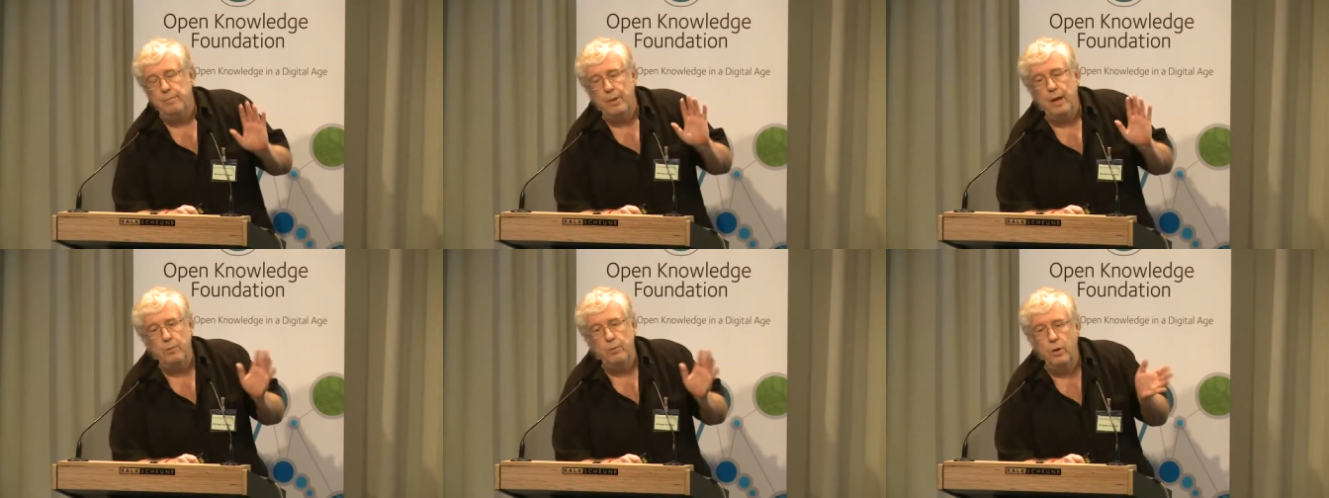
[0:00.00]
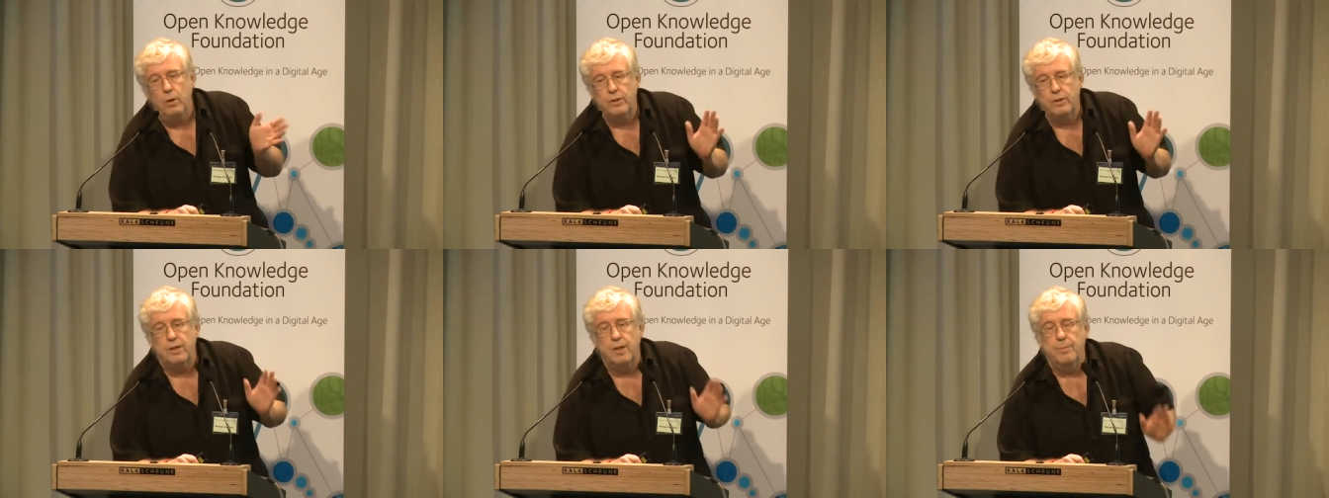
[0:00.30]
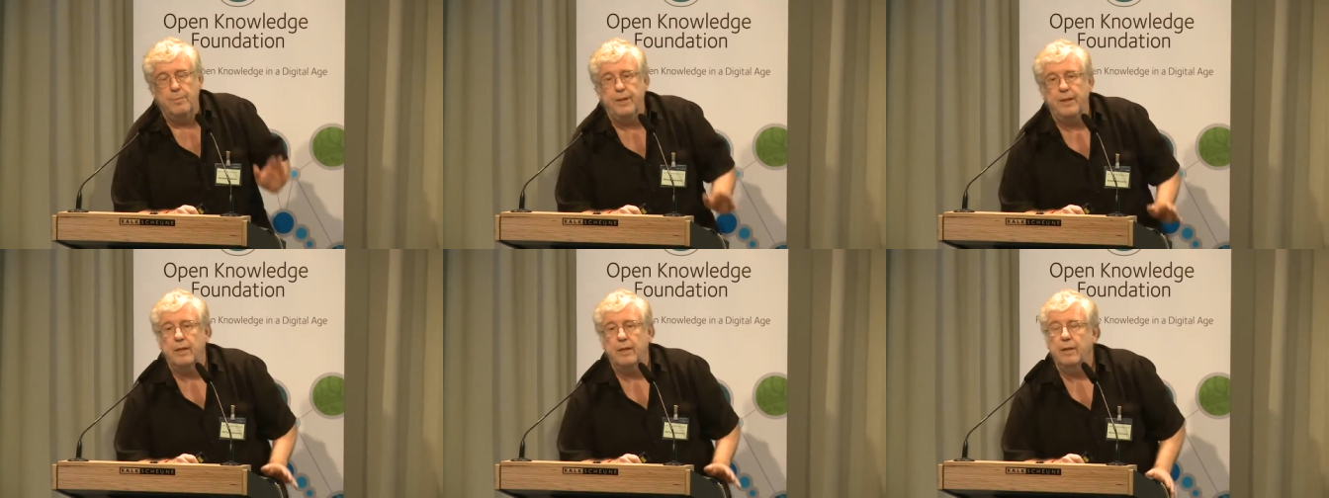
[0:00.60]
wrote
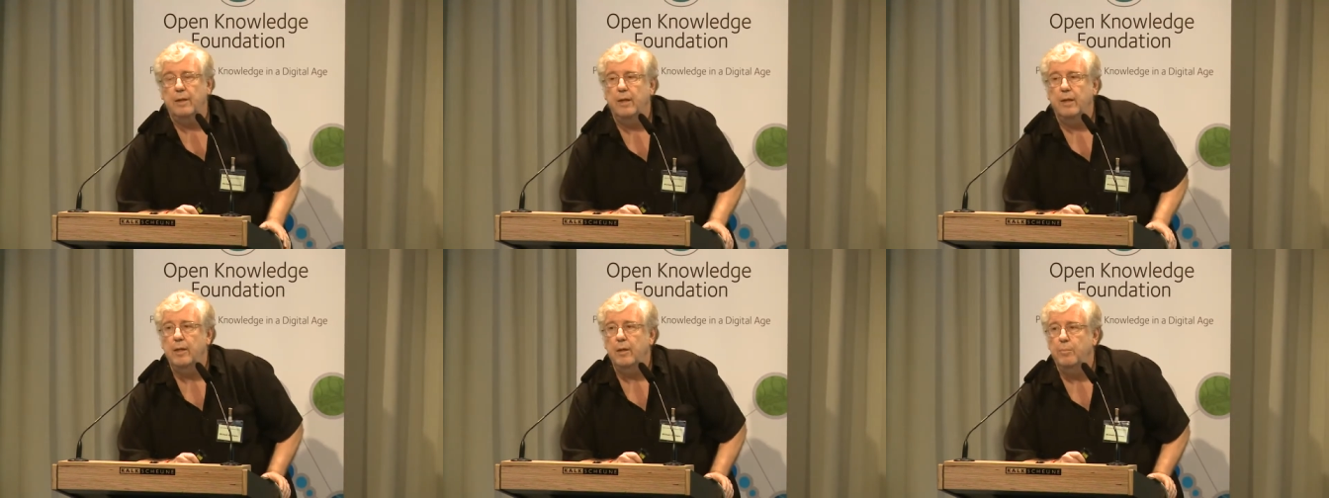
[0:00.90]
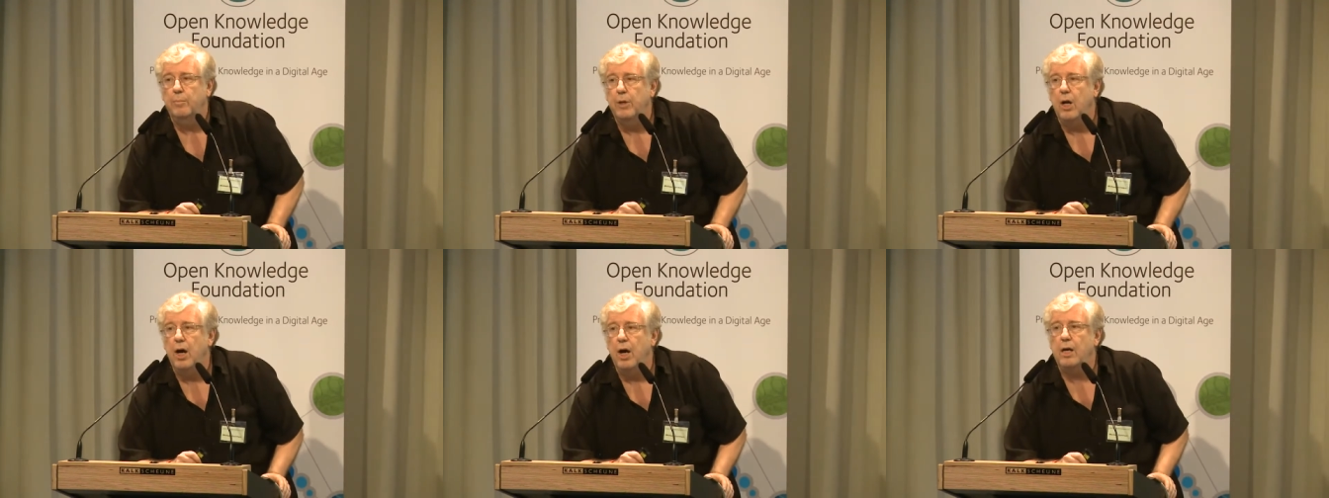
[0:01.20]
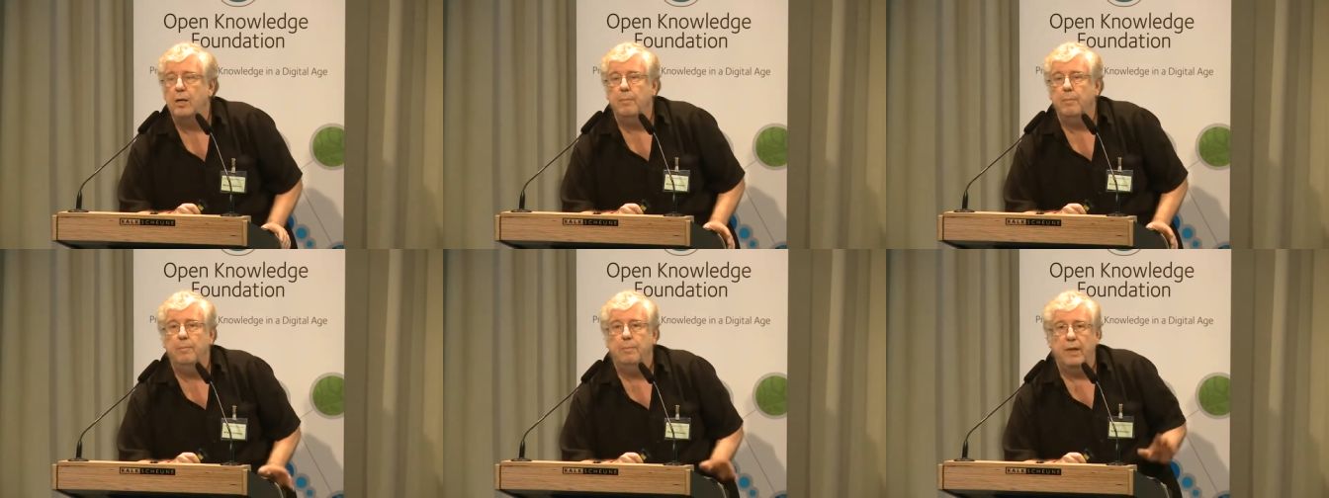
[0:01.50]
something in a
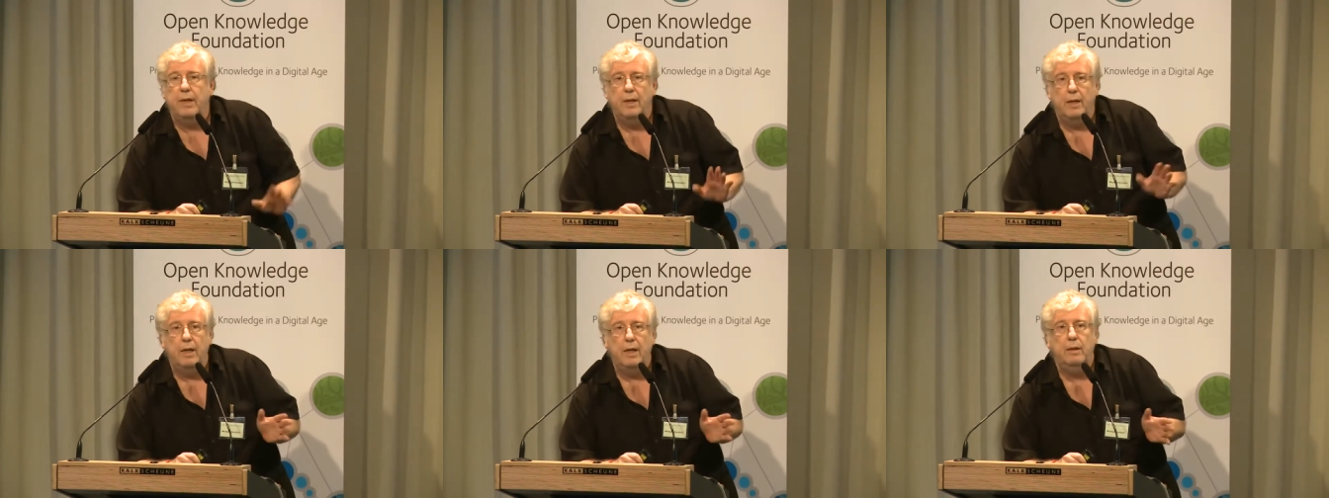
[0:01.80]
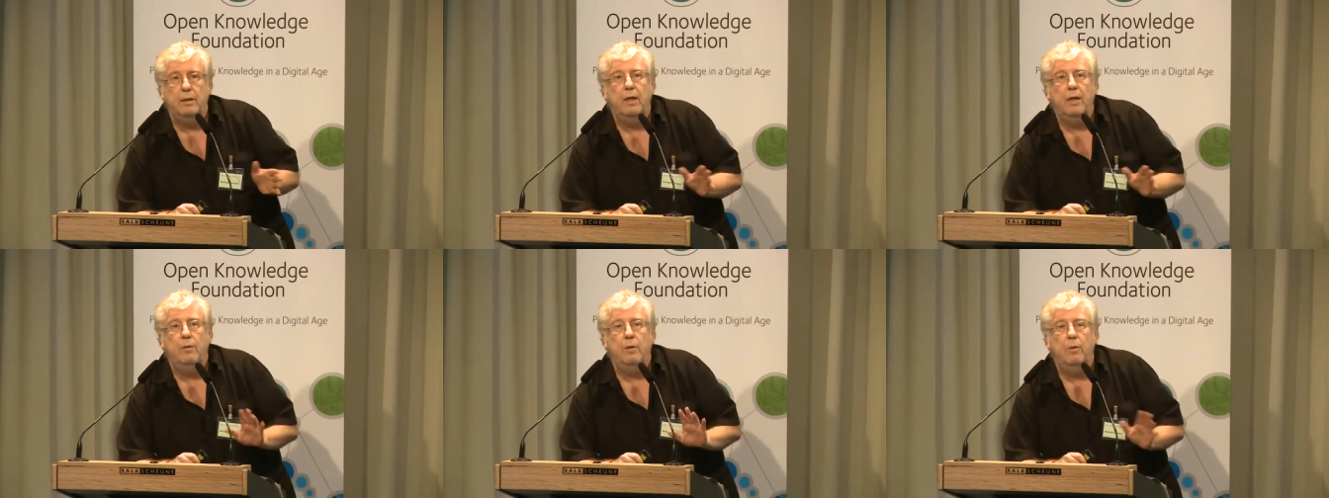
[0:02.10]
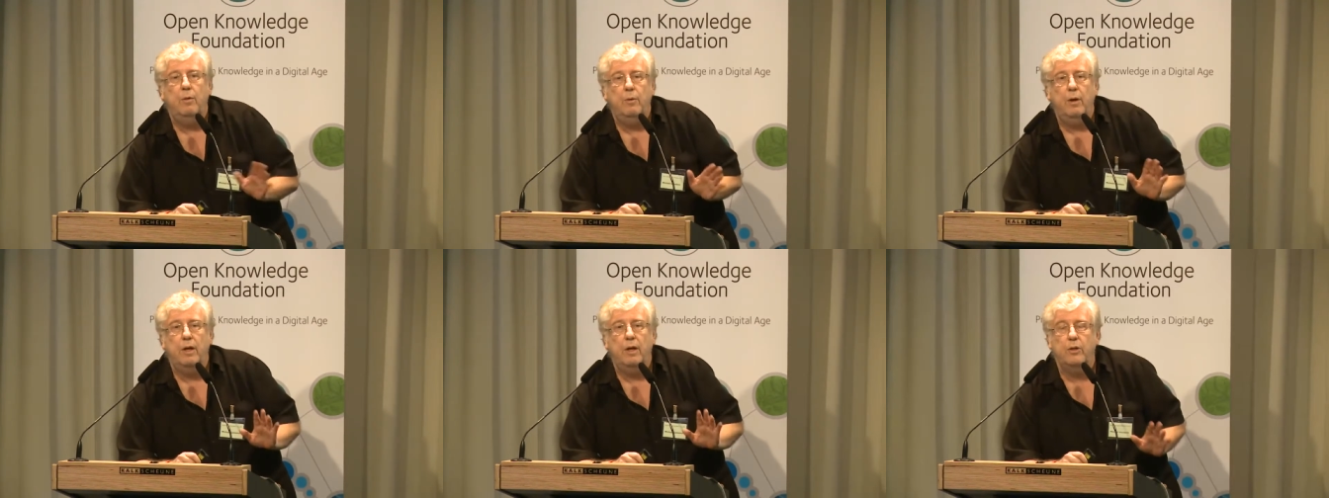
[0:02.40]
blog, but
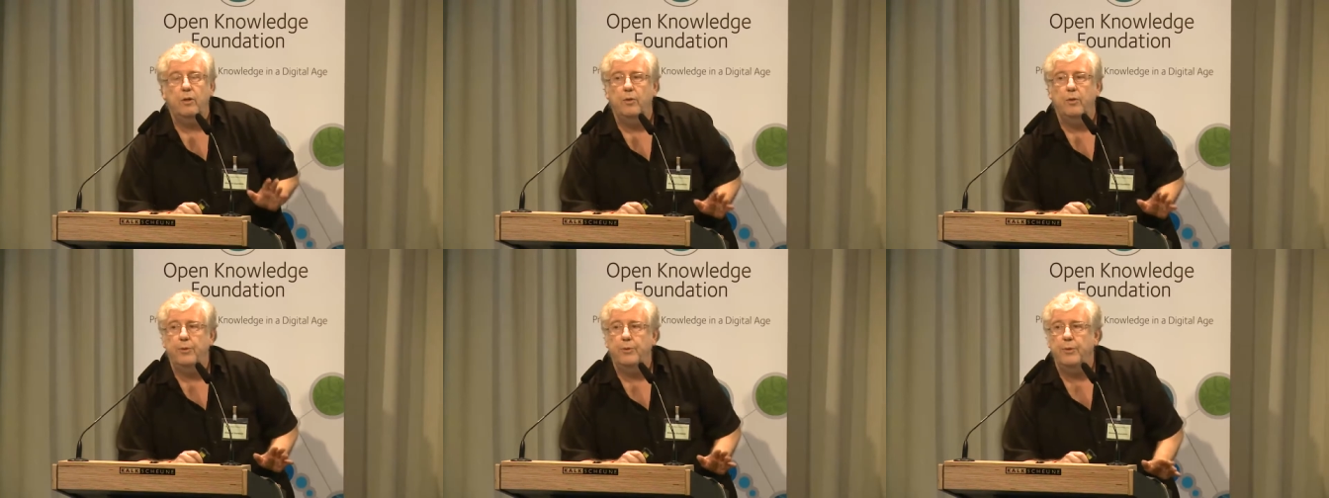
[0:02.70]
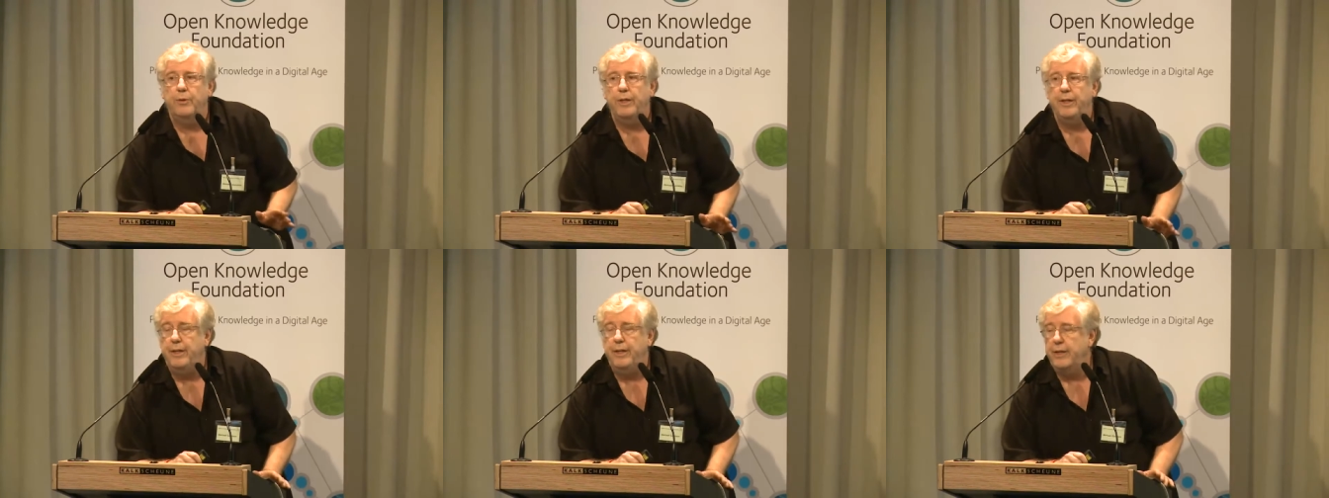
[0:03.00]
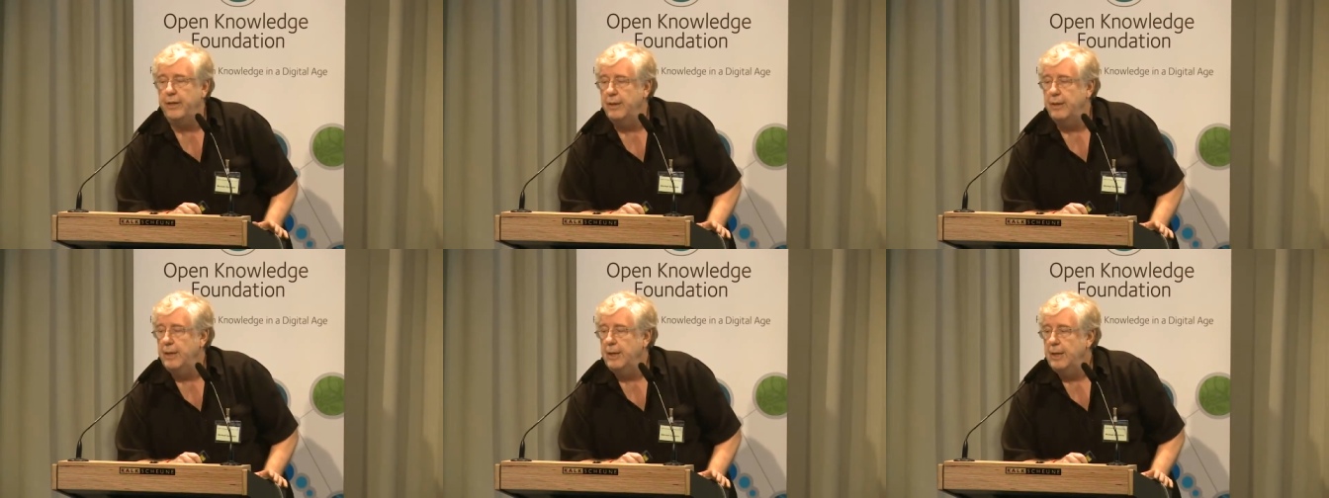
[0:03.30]
I'll go through it
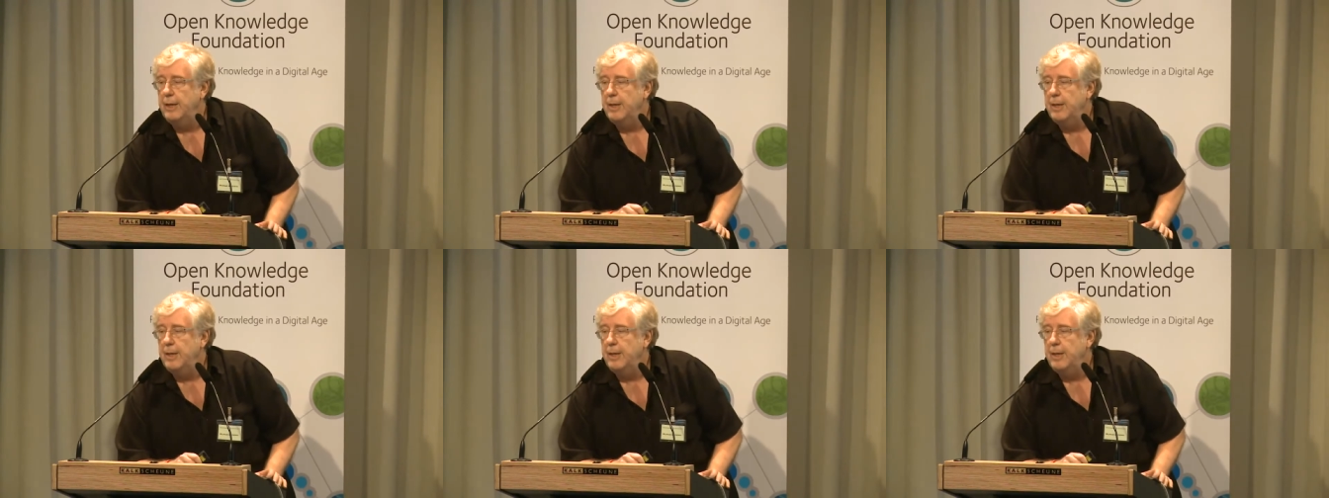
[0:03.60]
here.